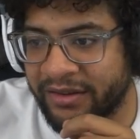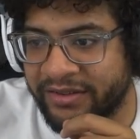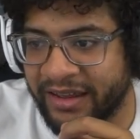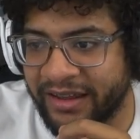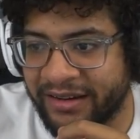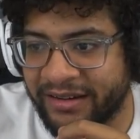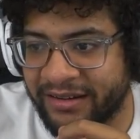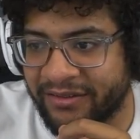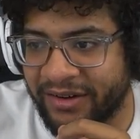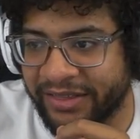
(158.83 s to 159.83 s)
You can see it
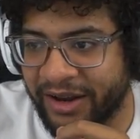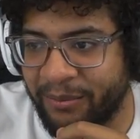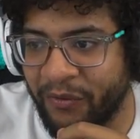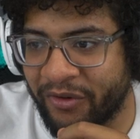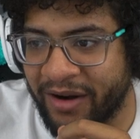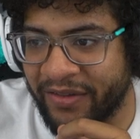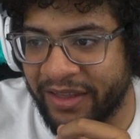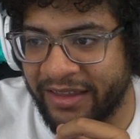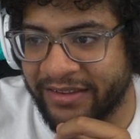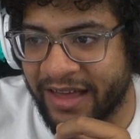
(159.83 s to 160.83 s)
right there, moving around
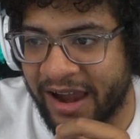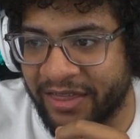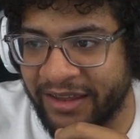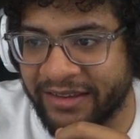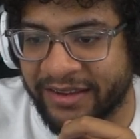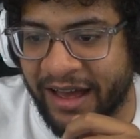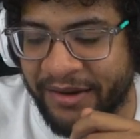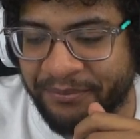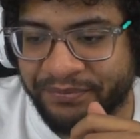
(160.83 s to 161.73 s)
the inside of the inside.